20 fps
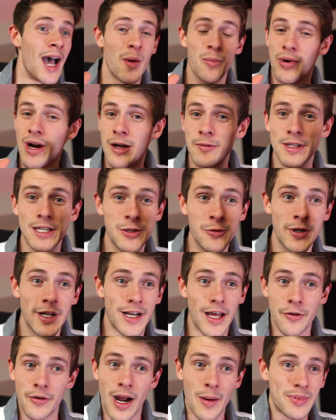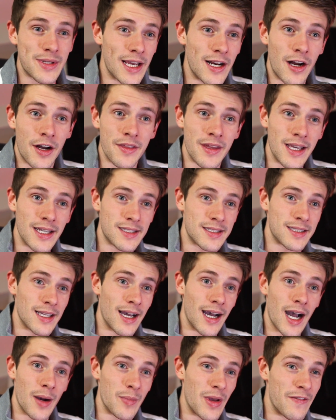Probably doing another update on this
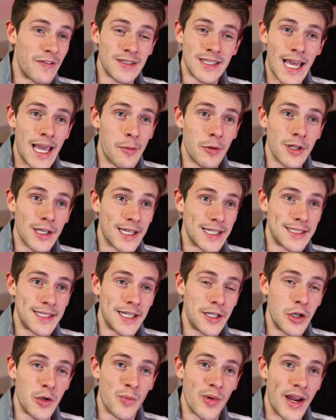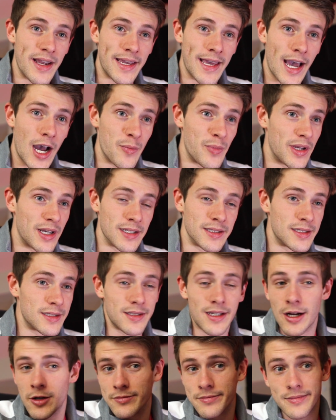um, if it's able to continue to break out
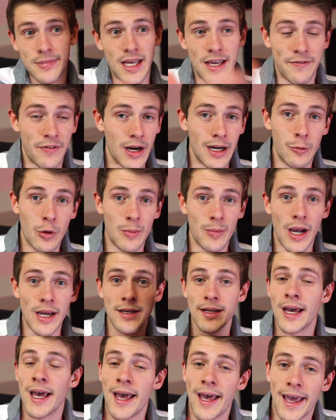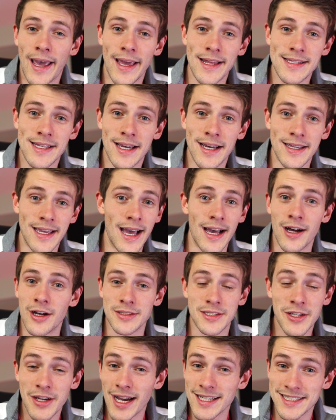because, you know, it very well might. And uh, yeah, I'll
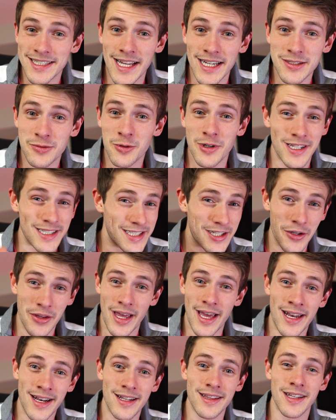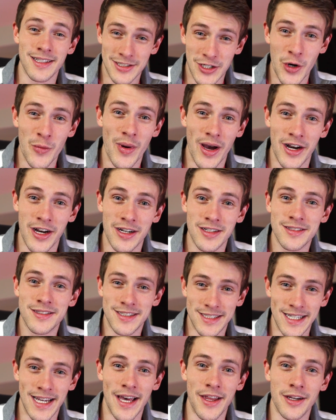see you guys in the next one. Until then, let's grow better
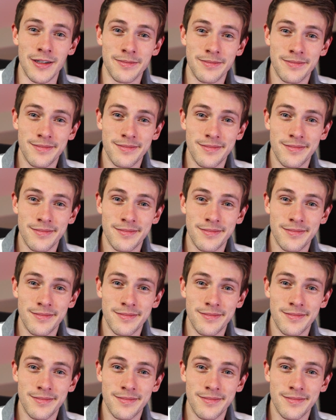together.